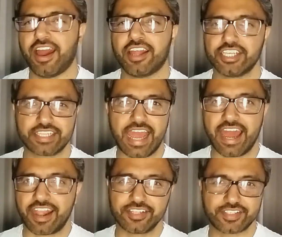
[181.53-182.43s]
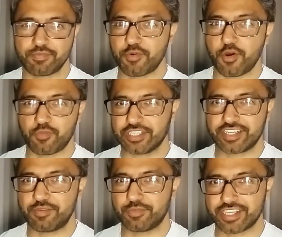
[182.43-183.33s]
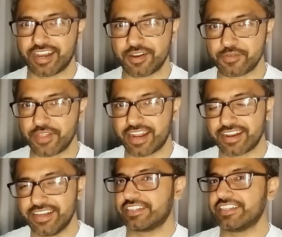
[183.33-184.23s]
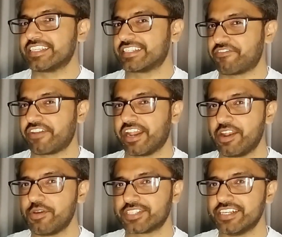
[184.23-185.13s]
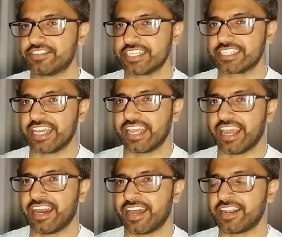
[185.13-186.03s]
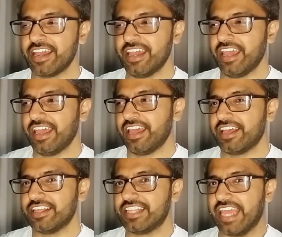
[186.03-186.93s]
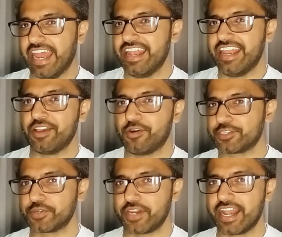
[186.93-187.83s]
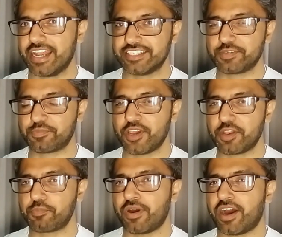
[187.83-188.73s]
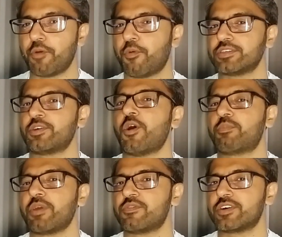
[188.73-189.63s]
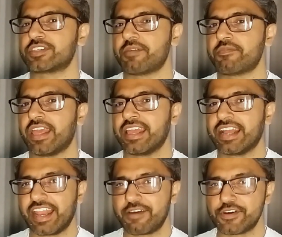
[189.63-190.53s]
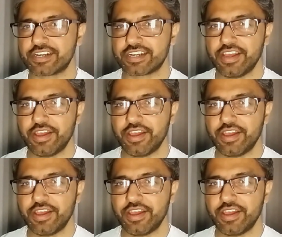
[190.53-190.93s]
and just add in some more Western masala to that. This definitely looks interesting, and the ending also didn't disappoint. I was hoping for something clever